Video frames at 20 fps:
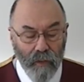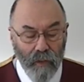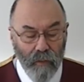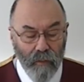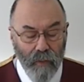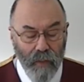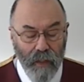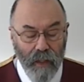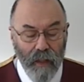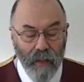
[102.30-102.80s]

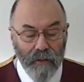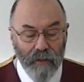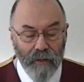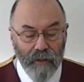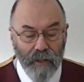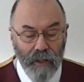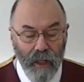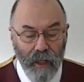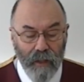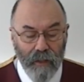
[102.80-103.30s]
When I
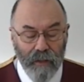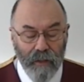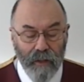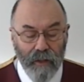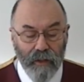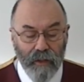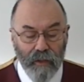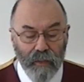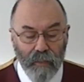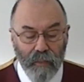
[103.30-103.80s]
designed
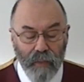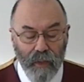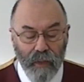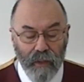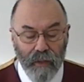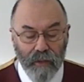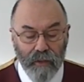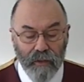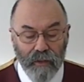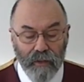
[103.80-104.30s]
these
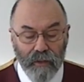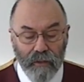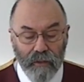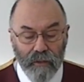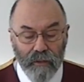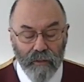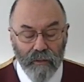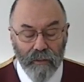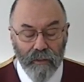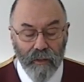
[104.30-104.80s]
springs,
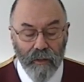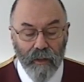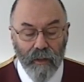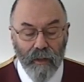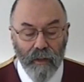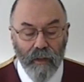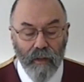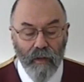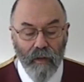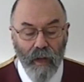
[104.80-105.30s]

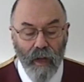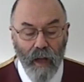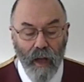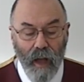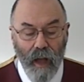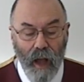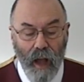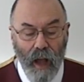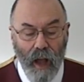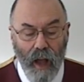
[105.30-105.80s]

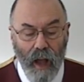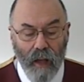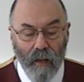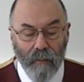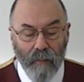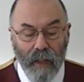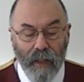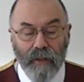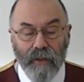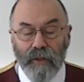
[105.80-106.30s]
I
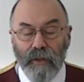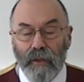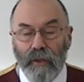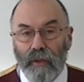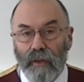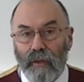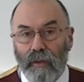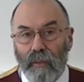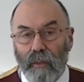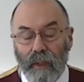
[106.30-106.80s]
made
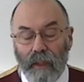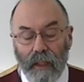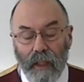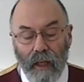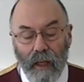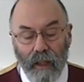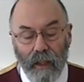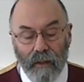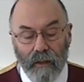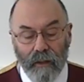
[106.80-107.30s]
sure we
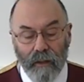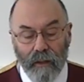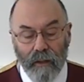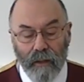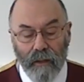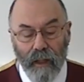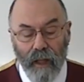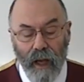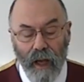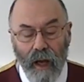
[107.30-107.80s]
had
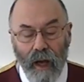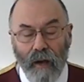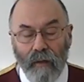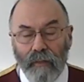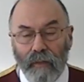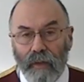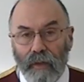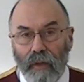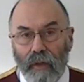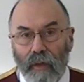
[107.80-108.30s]
half
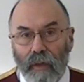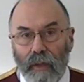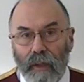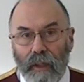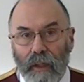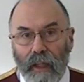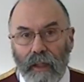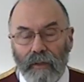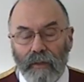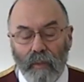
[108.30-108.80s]
a coil
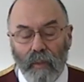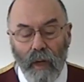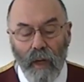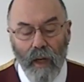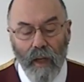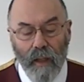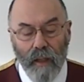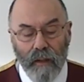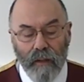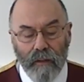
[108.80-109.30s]
less
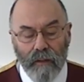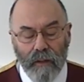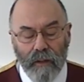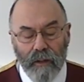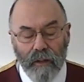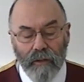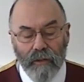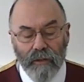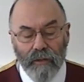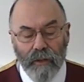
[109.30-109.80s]
wire
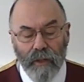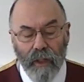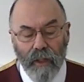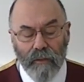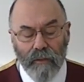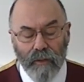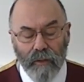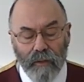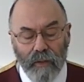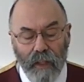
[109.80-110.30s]
so
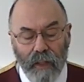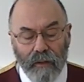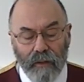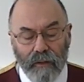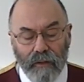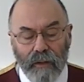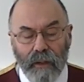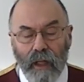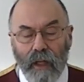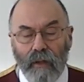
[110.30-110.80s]
that they
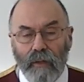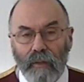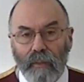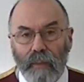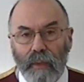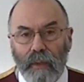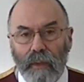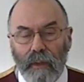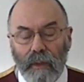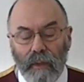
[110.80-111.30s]
could cope
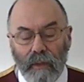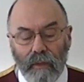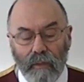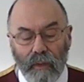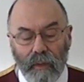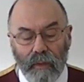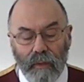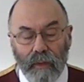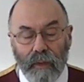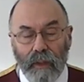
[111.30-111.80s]

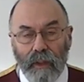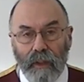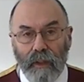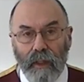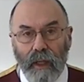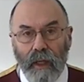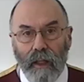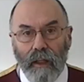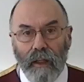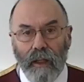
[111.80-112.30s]
with
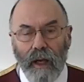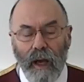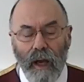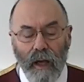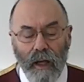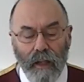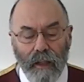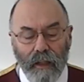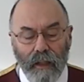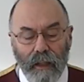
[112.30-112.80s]
the
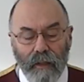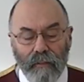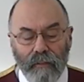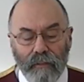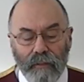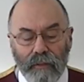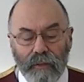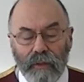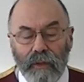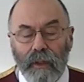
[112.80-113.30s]
higher
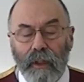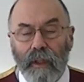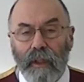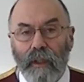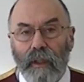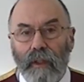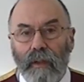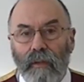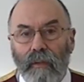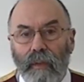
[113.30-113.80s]
lifts
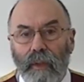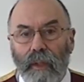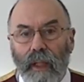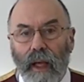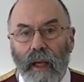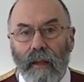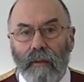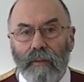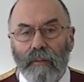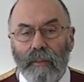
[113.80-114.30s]

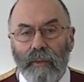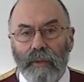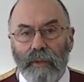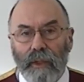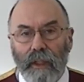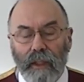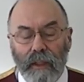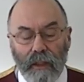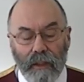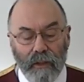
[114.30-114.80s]
without
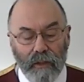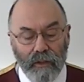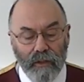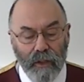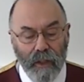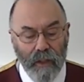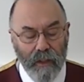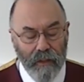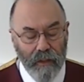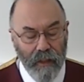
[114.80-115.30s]
machining the
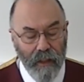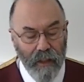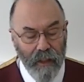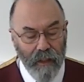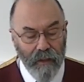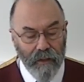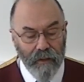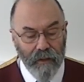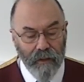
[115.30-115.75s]
cylinder head.